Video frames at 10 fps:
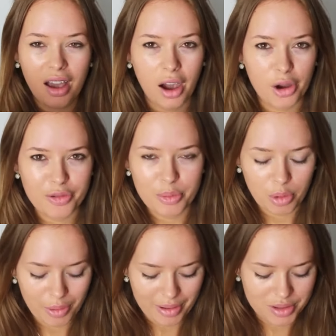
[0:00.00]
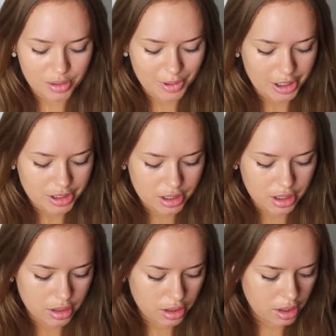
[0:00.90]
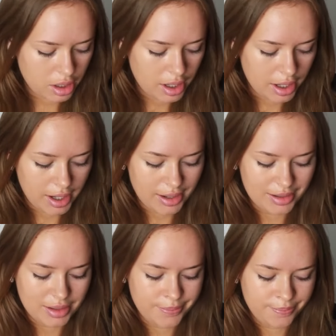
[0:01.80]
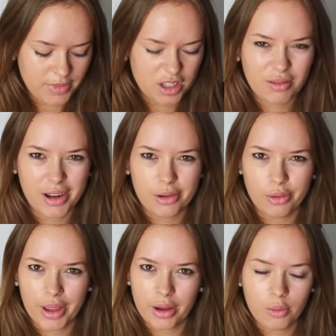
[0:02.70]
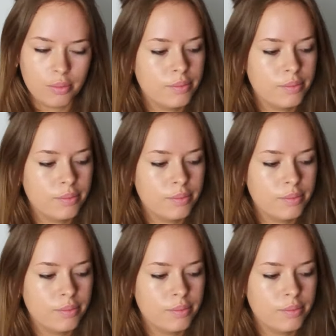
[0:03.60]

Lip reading: I often pour out too much and it's really annoying.